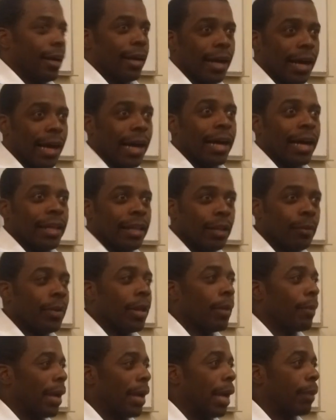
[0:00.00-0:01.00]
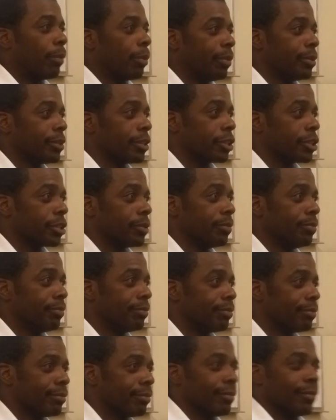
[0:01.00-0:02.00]
I eliminate my Apple position.
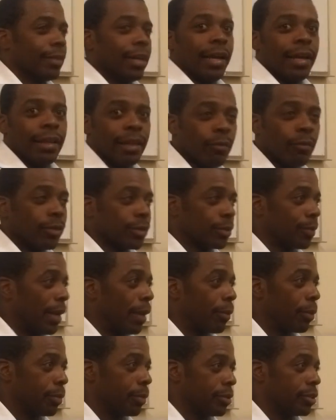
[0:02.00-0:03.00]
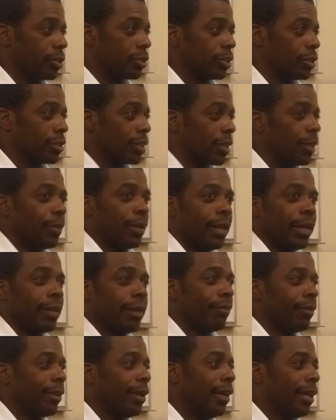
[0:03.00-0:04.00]
And then once my Apple position is
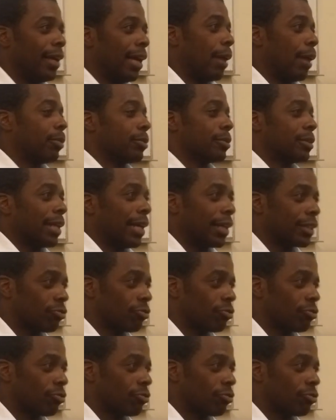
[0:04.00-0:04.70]
eliminated, Apple stock